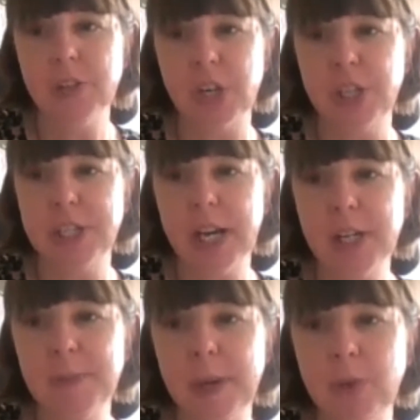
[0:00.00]
So she
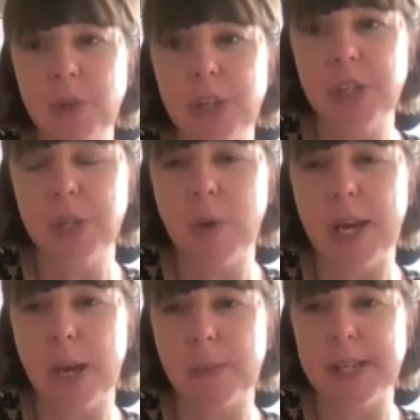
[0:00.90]
tells me I'm not going to do well
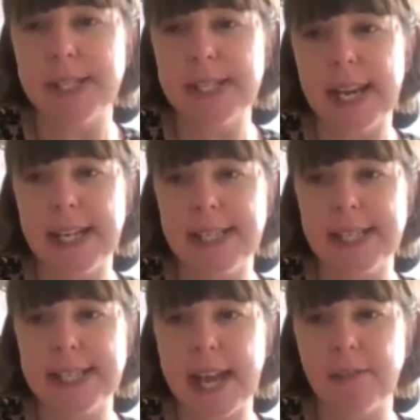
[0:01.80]
at a
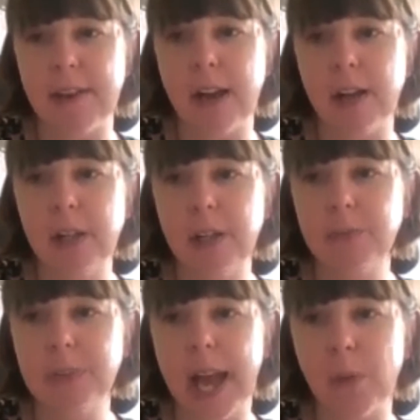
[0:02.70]
presentation, Sarah,
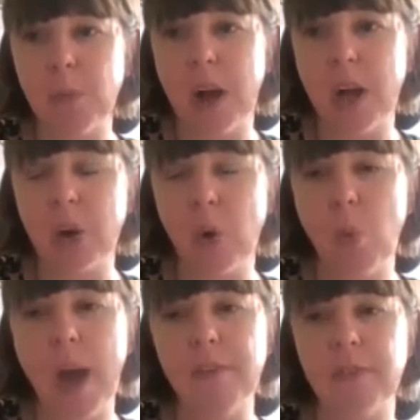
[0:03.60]
at work, or
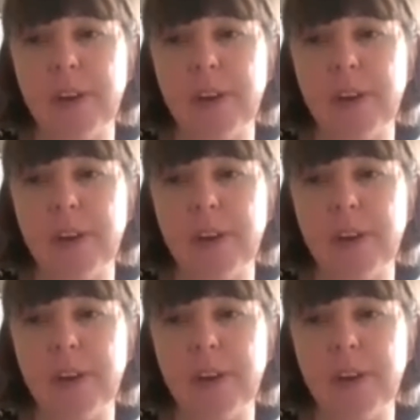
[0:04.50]
whatever